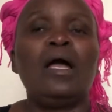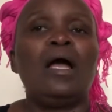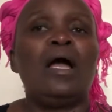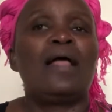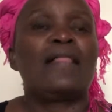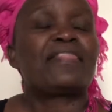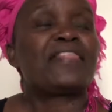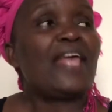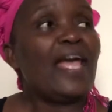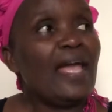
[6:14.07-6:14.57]

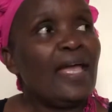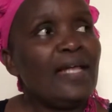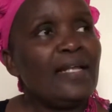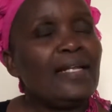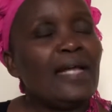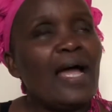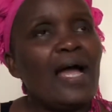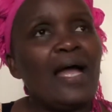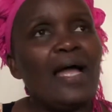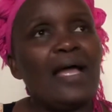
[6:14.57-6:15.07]
Then
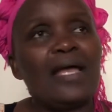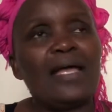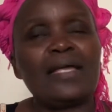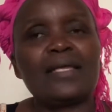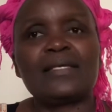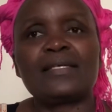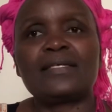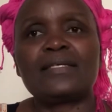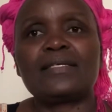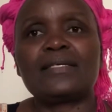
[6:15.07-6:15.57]

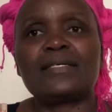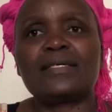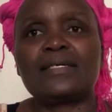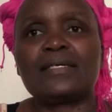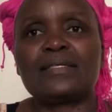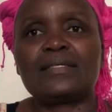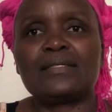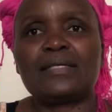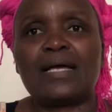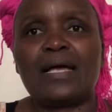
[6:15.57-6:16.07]
I
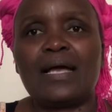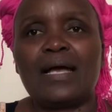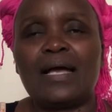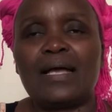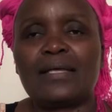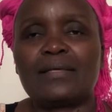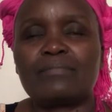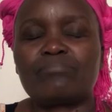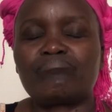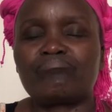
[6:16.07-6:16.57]

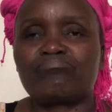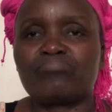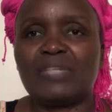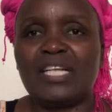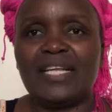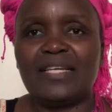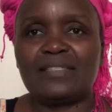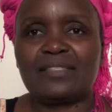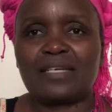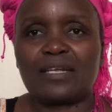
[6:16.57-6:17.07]

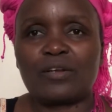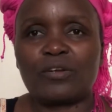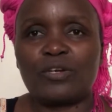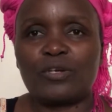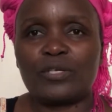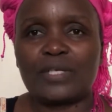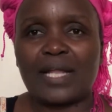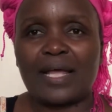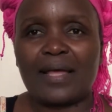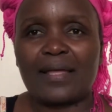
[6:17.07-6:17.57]
later
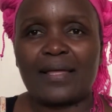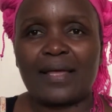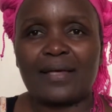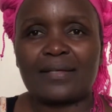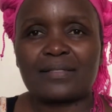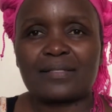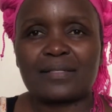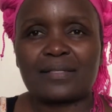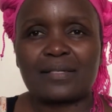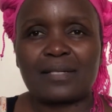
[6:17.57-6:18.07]
on I
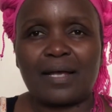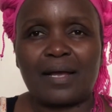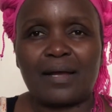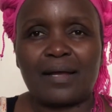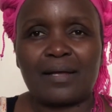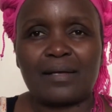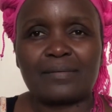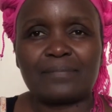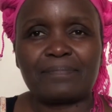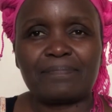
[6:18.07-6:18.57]
asked
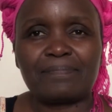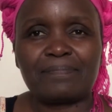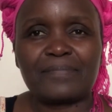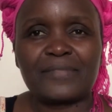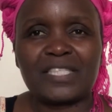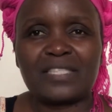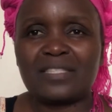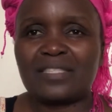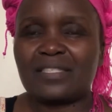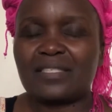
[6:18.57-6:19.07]
her, I
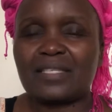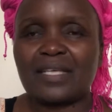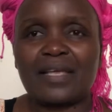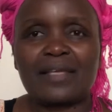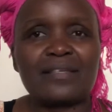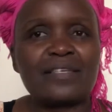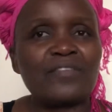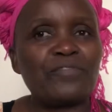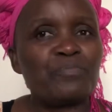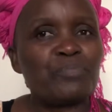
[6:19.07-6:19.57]
just say,
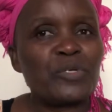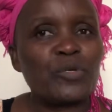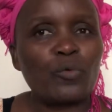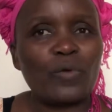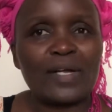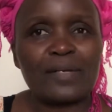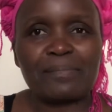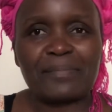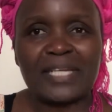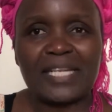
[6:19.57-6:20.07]
give me
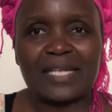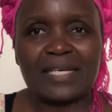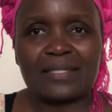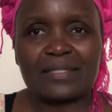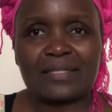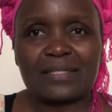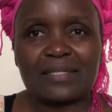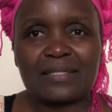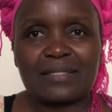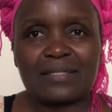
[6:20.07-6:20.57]
1
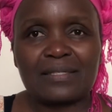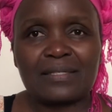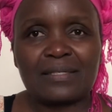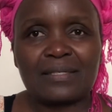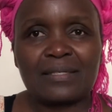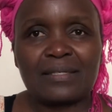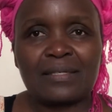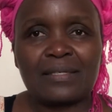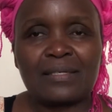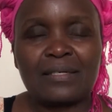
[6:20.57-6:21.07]
minute.
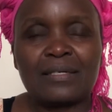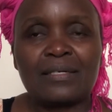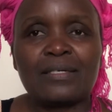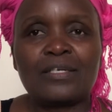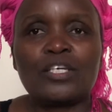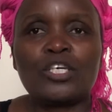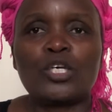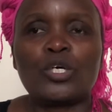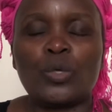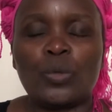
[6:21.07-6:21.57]

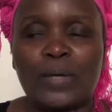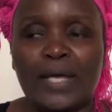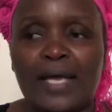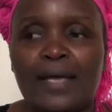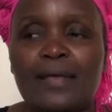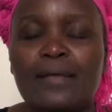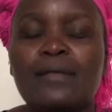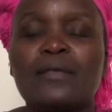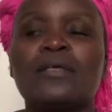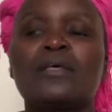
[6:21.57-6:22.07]
Okay,
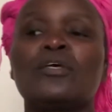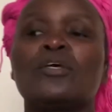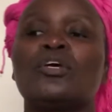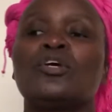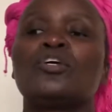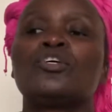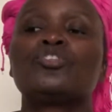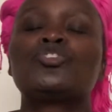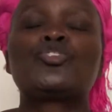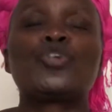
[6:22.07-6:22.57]

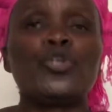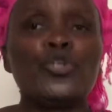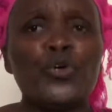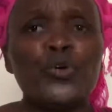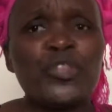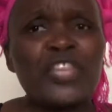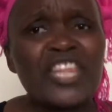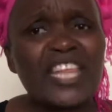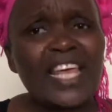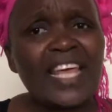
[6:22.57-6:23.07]
do
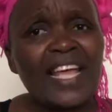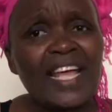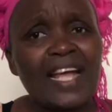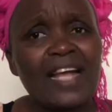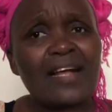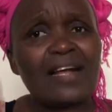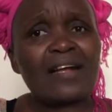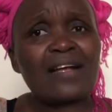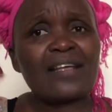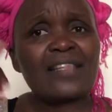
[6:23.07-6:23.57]
you think
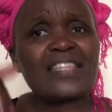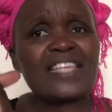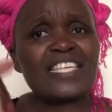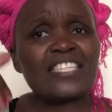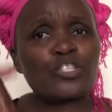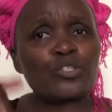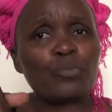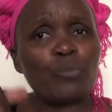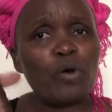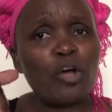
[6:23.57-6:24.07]

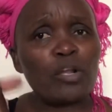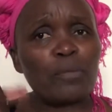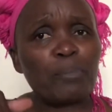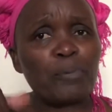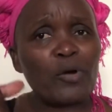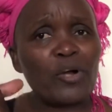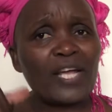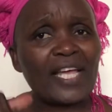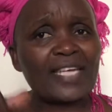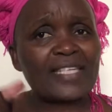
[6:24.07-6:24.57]
this small
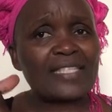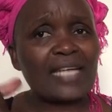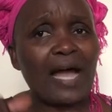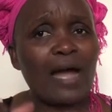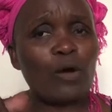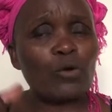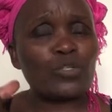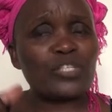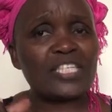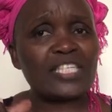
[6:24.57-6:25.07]
pocket
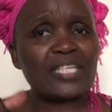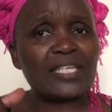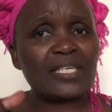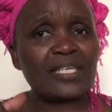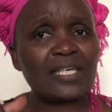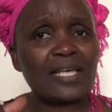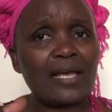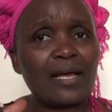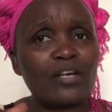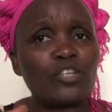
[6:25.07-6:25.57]
out
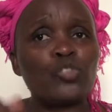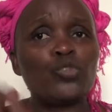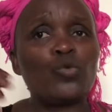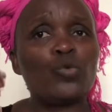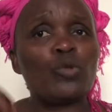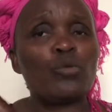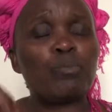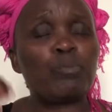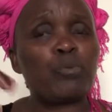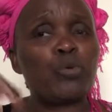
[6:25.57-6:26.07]
here
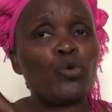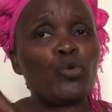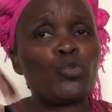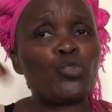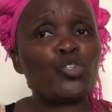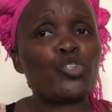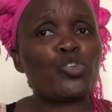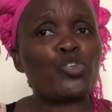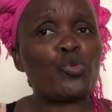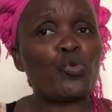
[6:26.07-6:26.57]
you'll
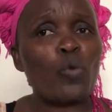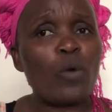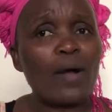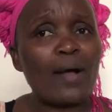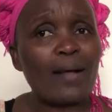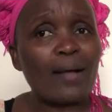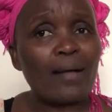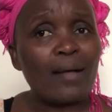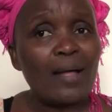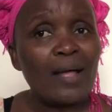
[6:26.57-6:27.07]
put
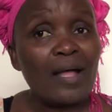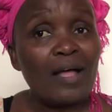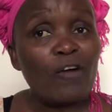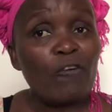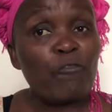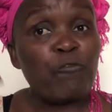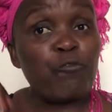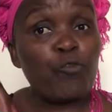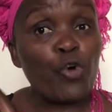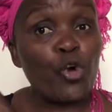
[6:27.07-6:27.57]
your
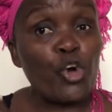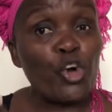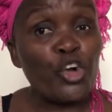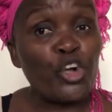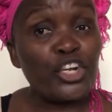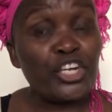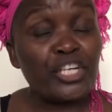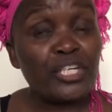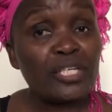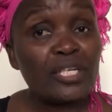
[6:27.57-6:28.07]

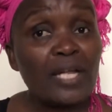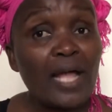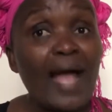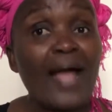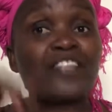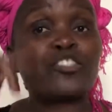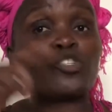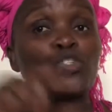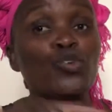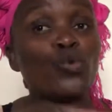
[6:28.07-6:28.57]
phone
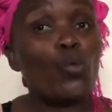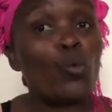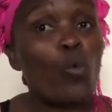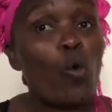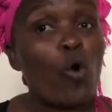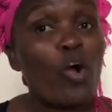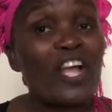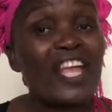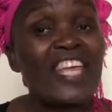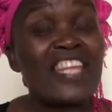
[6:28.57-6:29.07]
as you
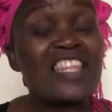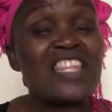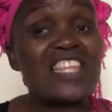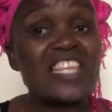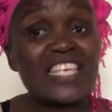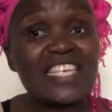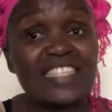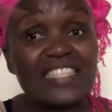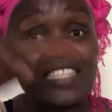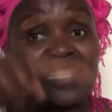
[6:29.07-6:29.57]
walk in
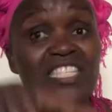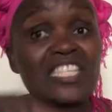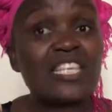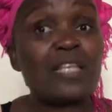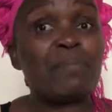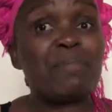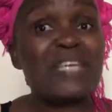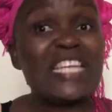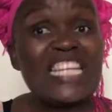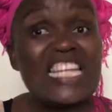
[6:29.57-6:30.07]
this
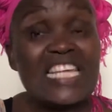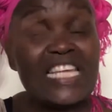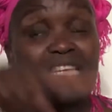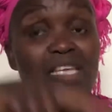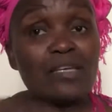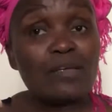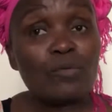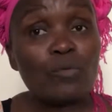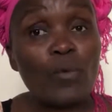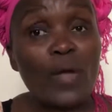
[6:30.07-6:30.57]

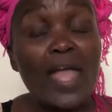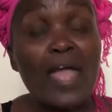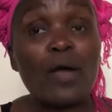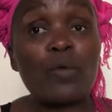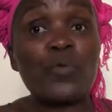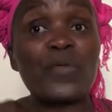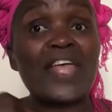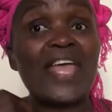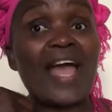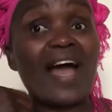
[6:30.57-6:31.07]
CBD where
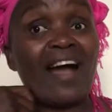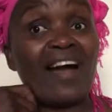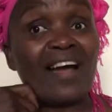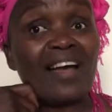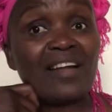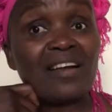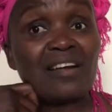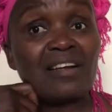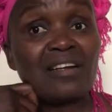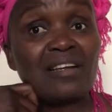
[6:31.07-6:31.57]
we
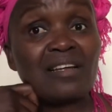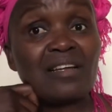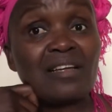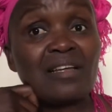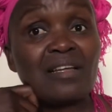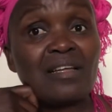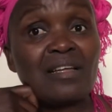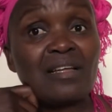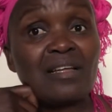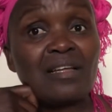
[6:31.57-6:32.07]
are?
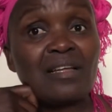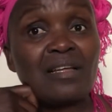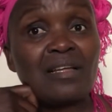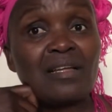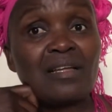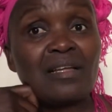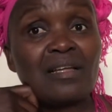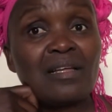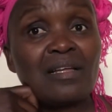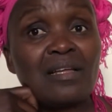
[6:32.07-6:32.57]

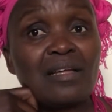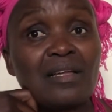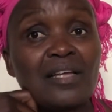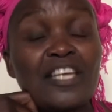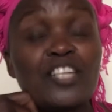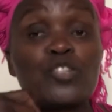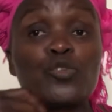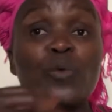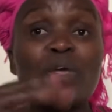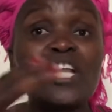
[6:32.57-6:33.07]

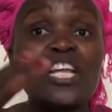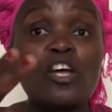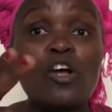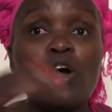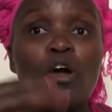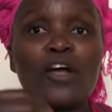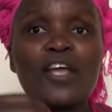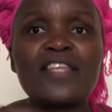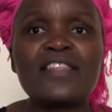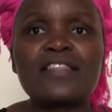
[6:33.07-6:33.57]
It will
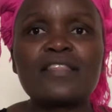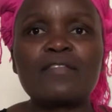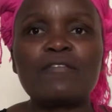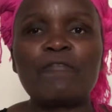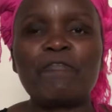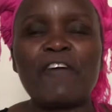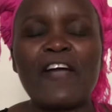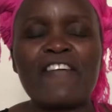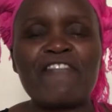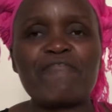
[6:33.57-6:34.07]
go in
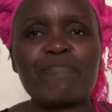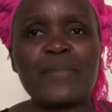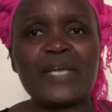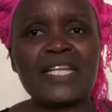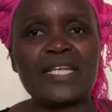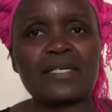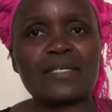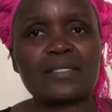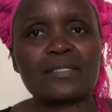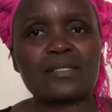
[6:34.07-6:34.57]
5
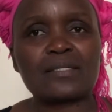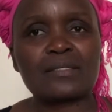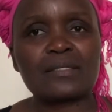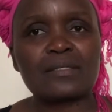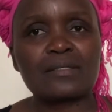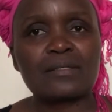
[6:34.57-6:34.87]
minutes.